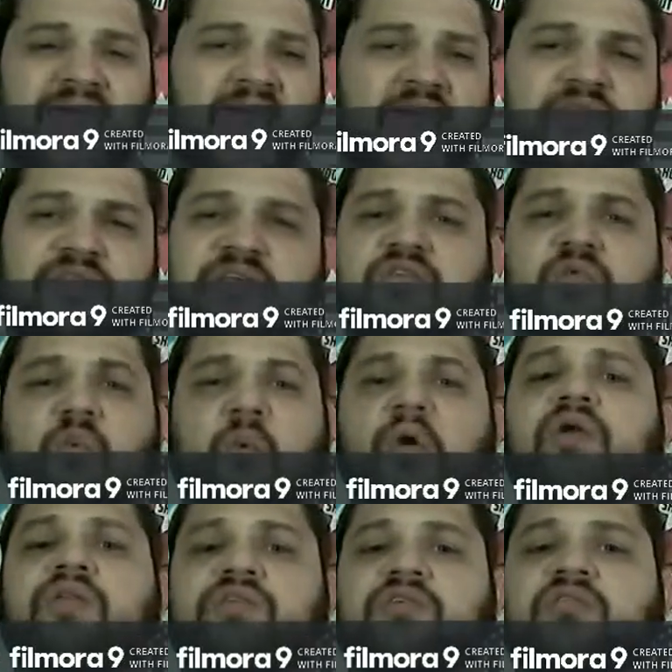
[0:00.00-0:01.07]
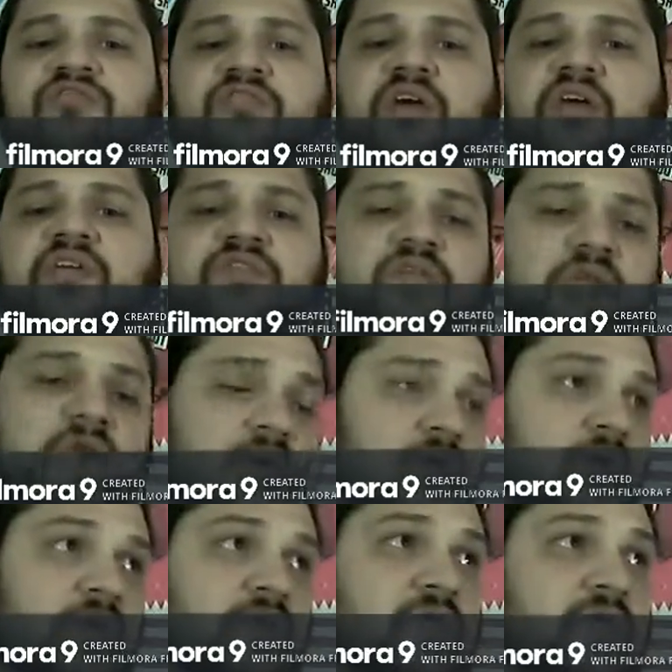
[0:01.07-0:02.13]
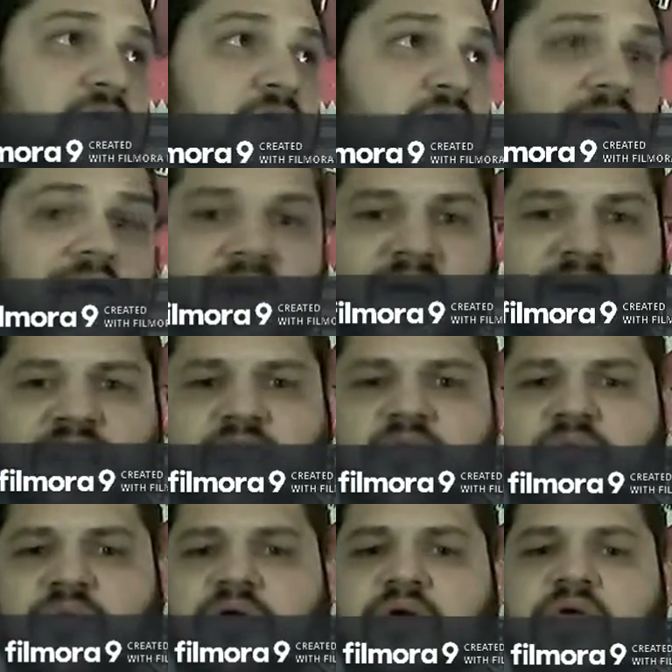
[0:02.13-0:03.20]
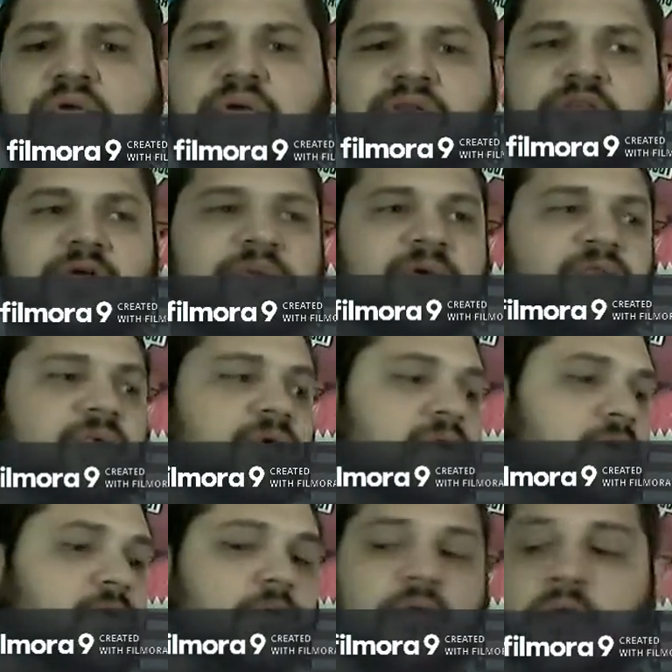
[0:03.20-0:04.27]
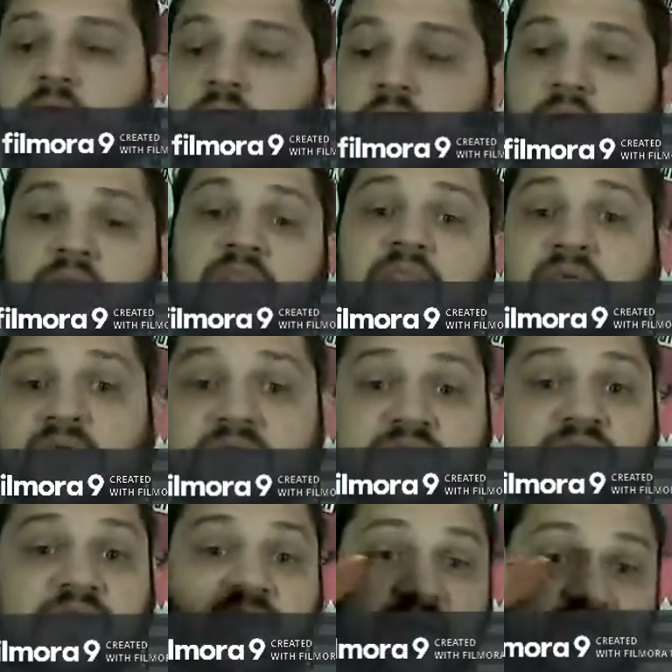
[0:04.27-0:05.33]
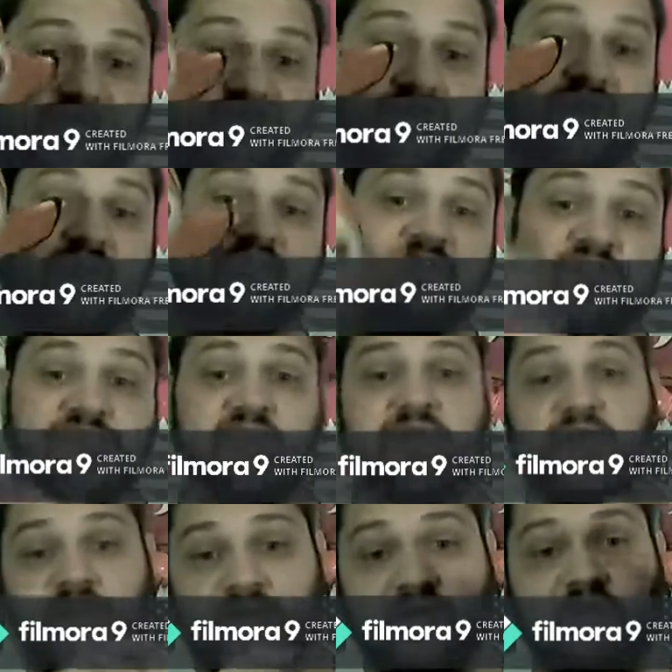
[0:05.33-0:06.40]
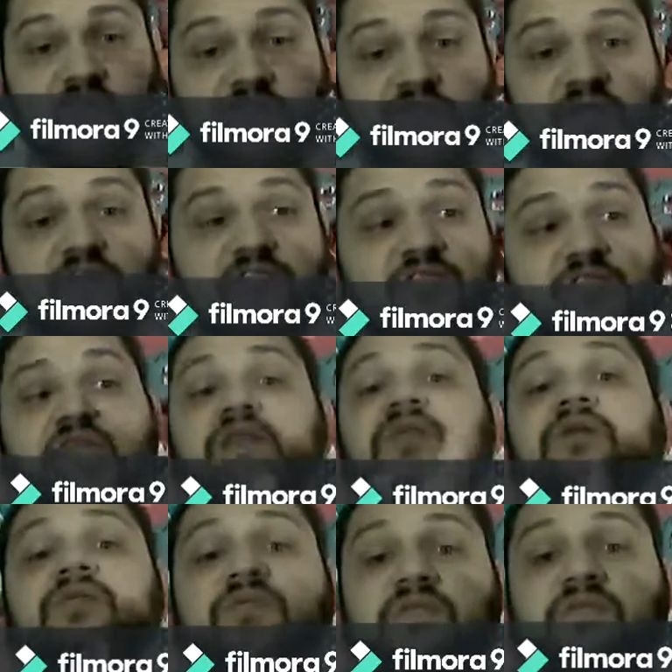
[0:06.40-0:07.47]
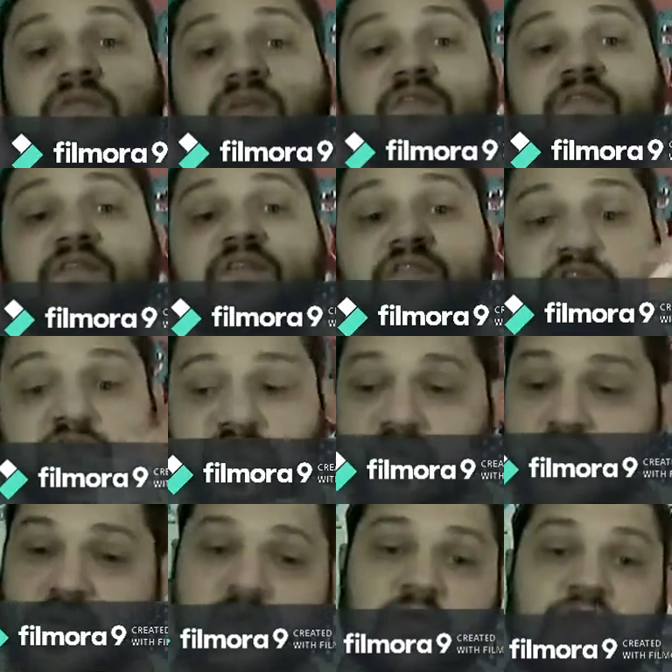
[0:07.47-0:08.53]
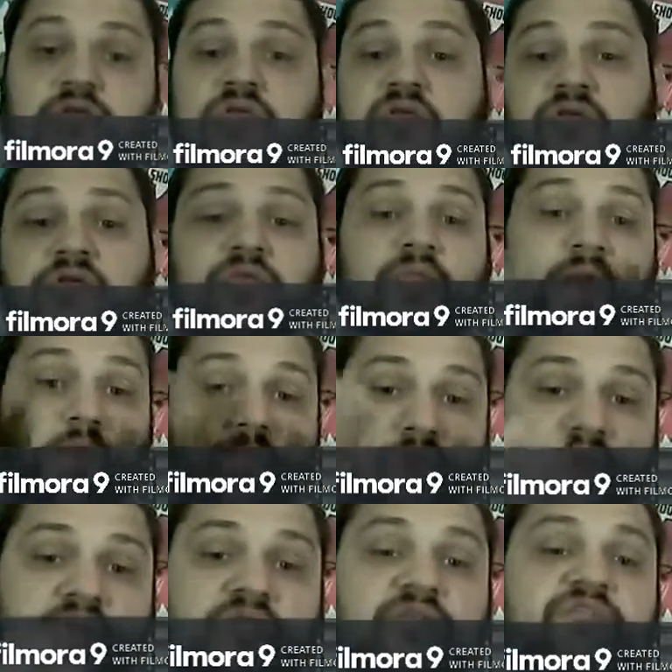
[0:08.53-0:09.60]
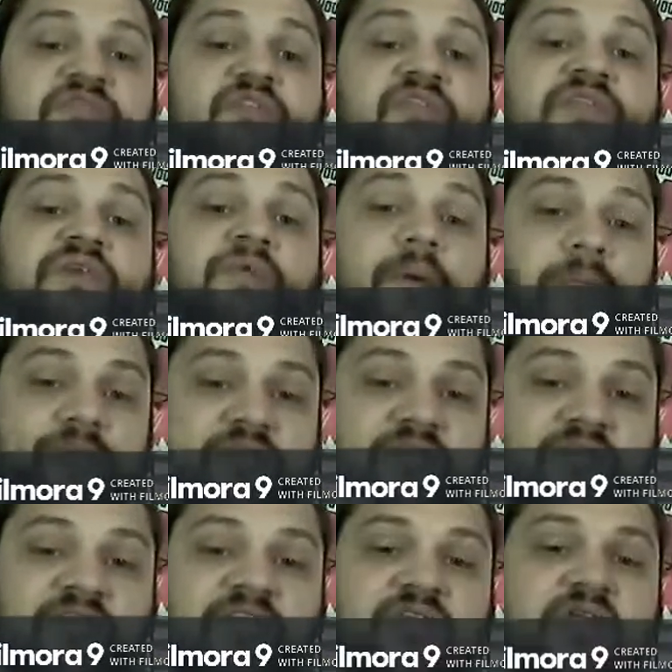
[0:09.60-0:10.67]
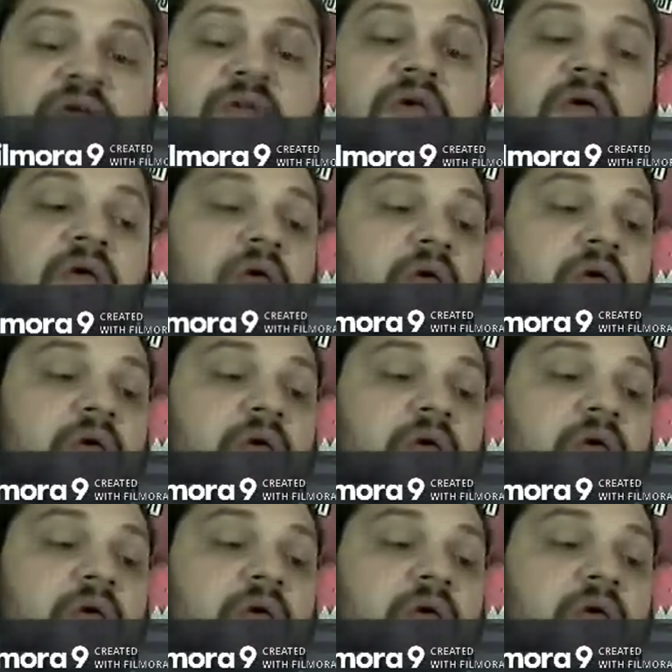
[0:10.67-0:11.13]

Everything's word association. So, I have a 3-year-old, and I tell my 3-year-old, this is a fish. Fish. He knows this is a fish. So, that word association, that repetition.